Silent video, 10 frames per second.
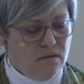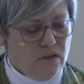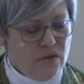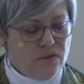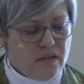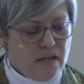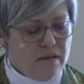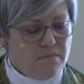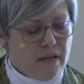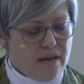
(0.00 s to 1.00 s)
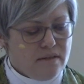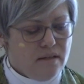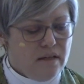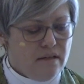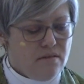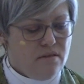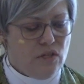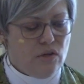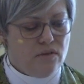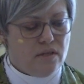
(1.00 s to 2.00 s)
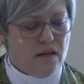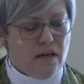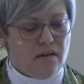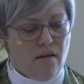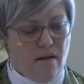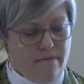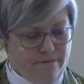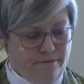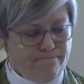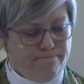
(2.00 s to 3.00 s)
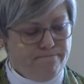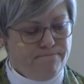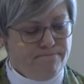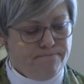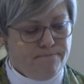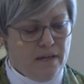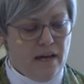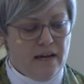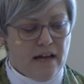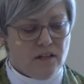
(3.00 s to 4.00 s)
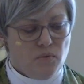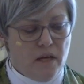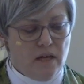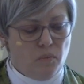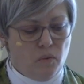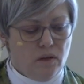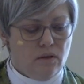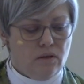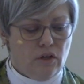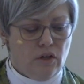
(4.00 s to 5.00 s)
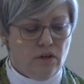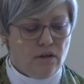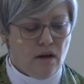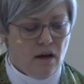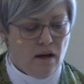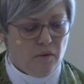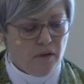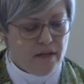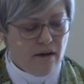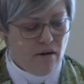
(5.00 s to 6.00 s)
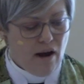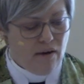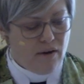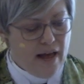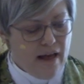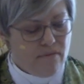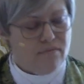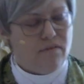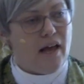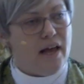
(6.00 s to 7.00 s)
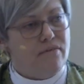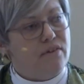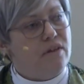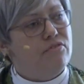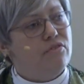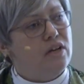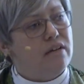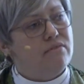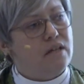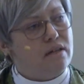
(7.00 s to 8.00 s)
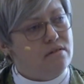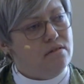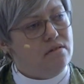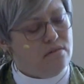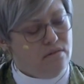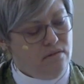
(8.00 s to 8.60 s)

use it in blessedness, use it in love. And next week, we'll learn, uh, we'll hear how to have life in forgiveness.